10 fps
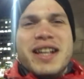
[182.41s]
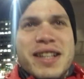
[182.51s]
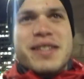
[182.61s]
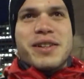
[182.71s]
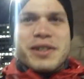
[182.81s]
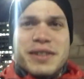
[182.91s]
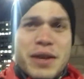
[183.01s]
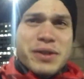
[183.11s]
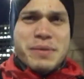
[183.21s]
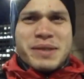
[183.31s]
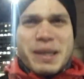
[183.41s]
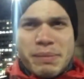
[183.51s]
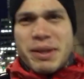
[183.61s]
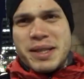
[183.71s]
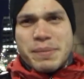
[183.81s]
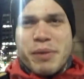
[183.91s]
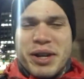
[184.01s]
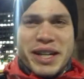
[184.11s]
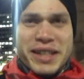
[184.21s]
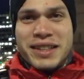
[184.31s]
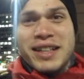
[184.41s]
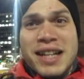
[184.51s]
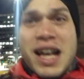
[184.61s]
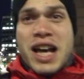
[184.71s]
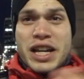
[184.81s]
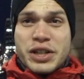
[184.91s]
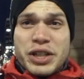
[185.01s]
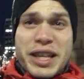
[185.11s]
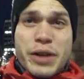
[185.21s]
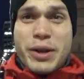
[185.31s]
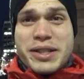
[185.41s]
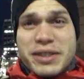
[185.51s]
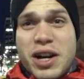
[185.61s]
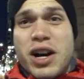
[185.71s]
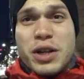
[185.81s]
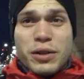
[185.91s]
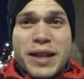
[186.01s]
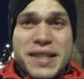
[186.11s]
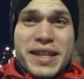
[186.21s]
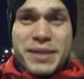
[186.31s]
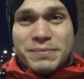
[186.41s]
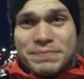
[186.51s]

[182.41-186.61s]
So that was deeply disappointing, and I couldn't get a rental car at all that day.